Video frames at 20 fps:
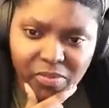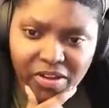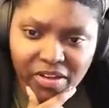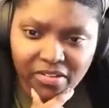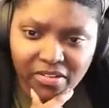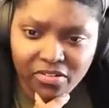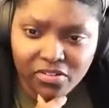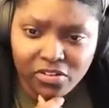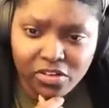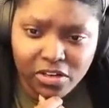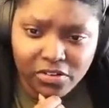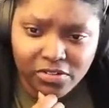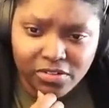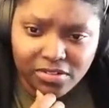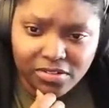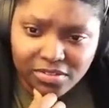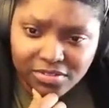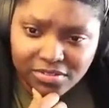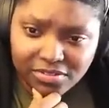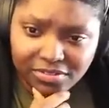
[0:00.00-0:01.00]
Am I being
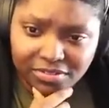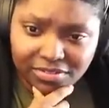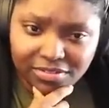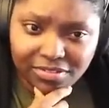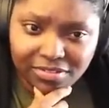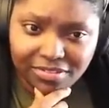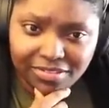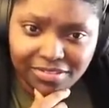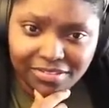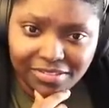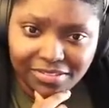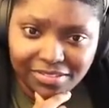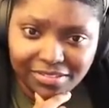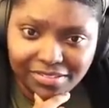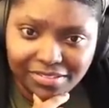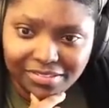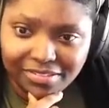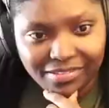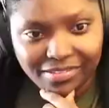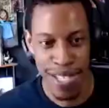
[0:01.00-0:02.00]
fancy or am I just
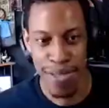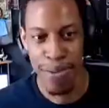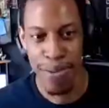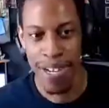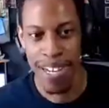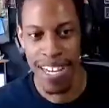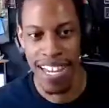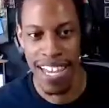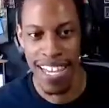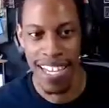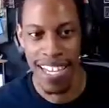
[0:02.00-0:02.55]
trying to get through the night?